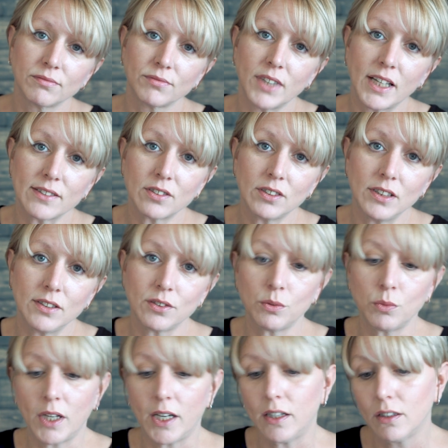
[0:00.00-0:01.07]
That's an easy
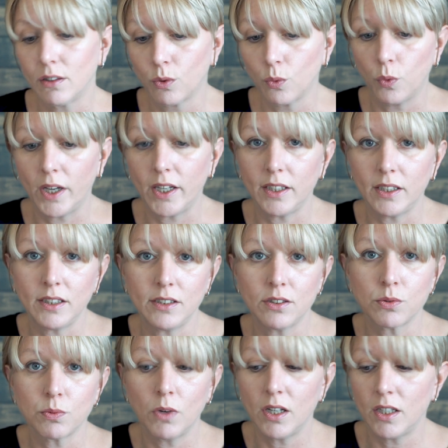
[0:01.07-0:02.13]
way. Weigh
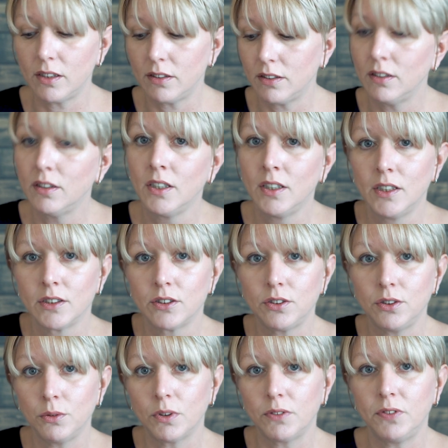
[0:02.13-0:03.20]
each one
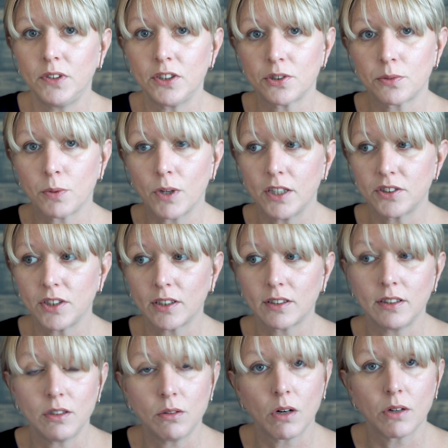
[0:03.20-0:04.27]
to a finished project
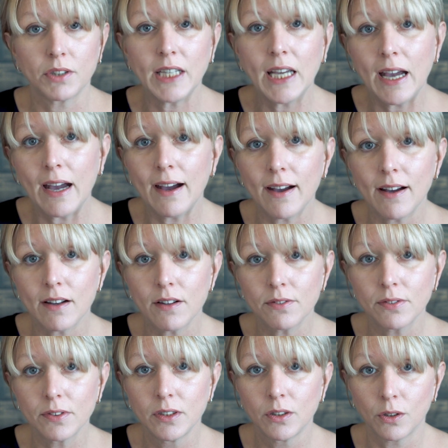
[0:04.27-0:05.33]
that you already
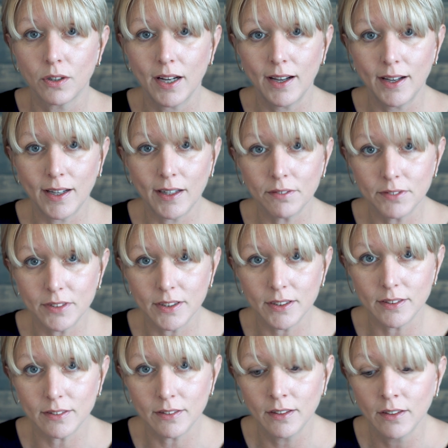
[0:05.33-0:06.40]
have or have
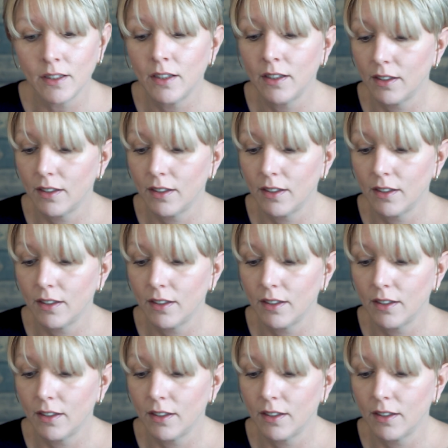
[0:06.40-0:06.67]
done,